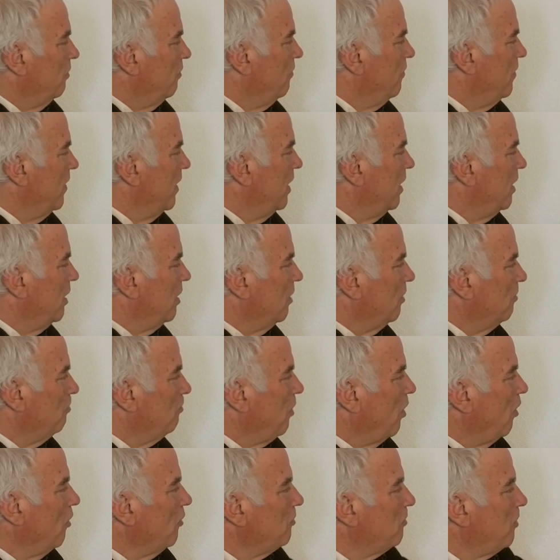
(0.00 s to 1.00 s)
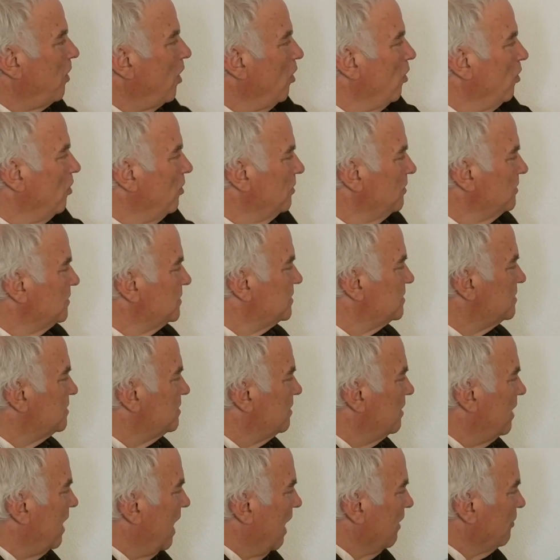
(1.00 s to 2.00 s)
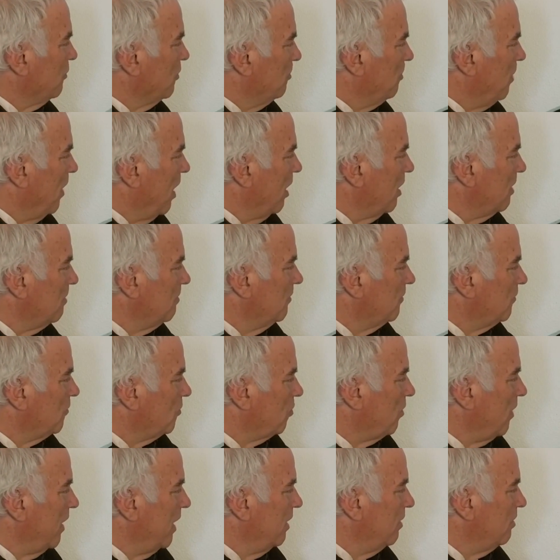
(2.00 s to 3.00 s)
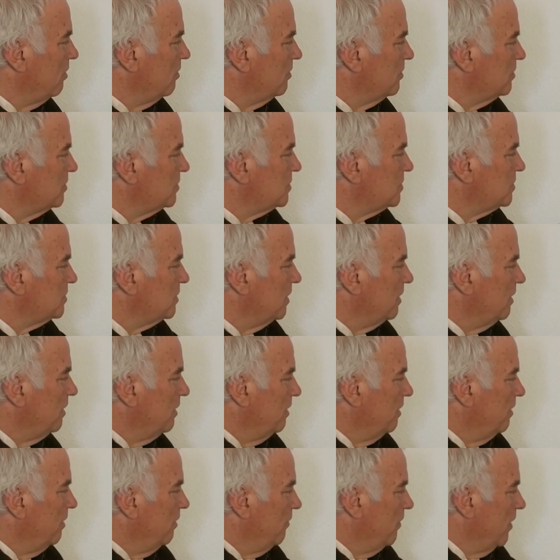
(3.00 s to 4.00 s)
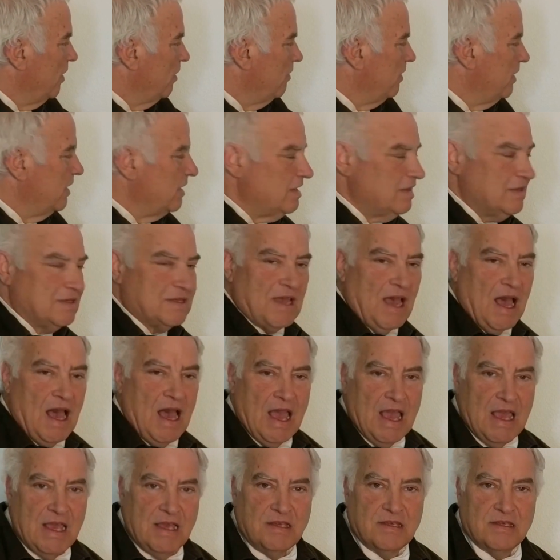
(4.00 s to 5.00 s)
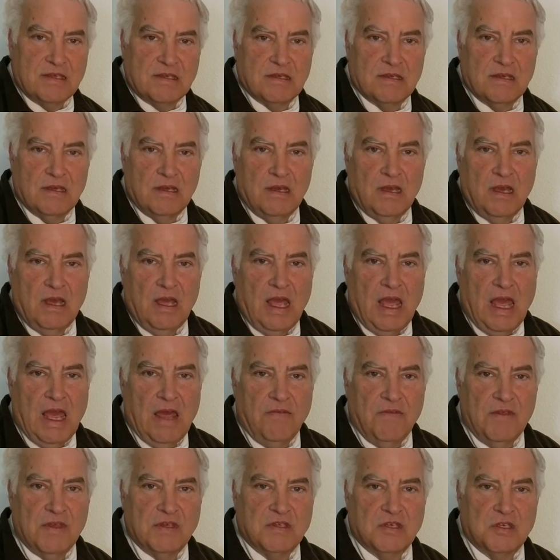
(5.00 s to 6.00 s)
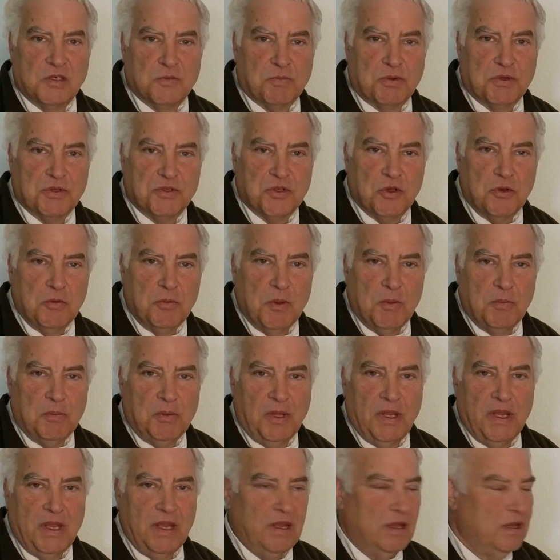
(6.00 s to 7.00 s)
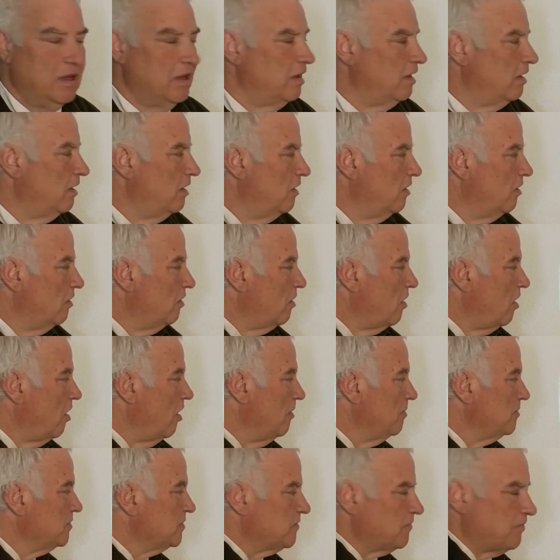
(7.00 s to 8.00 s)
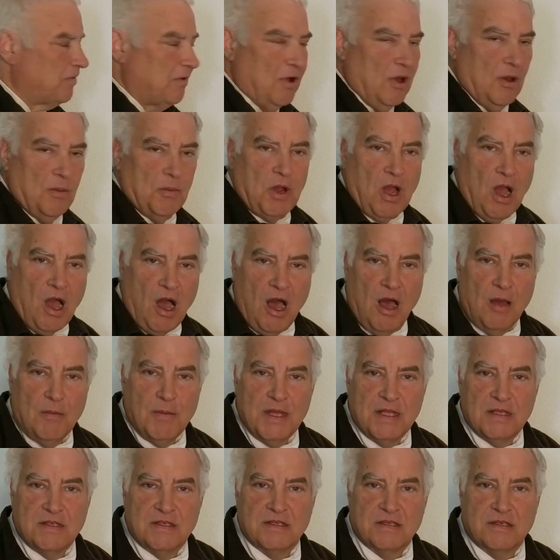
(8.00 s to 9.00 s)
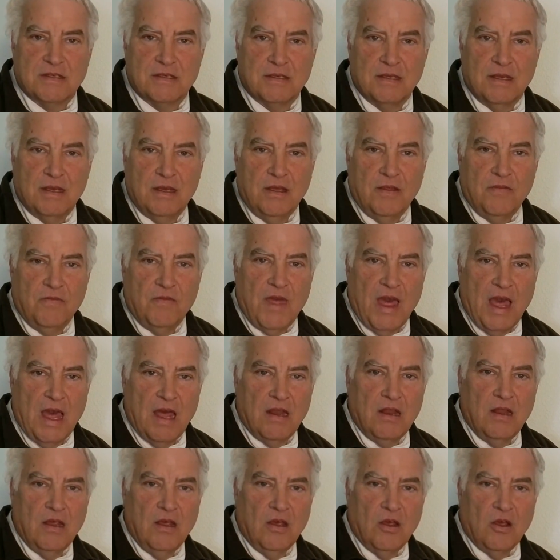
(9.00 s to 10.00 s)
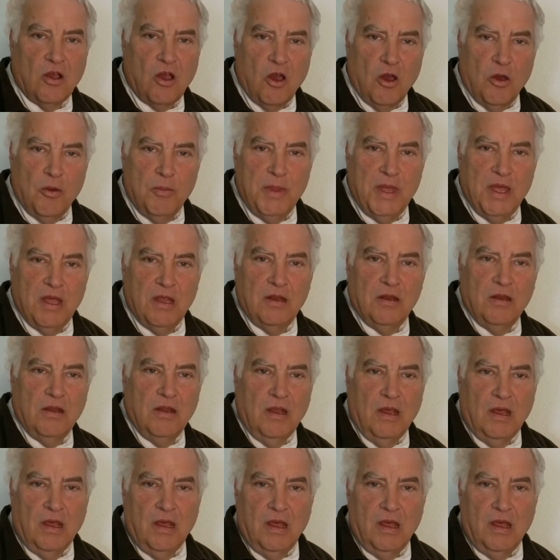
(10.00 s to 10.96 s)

in both poles, at the bottom of craters, there is ice, and this is presumably comes from comets that come in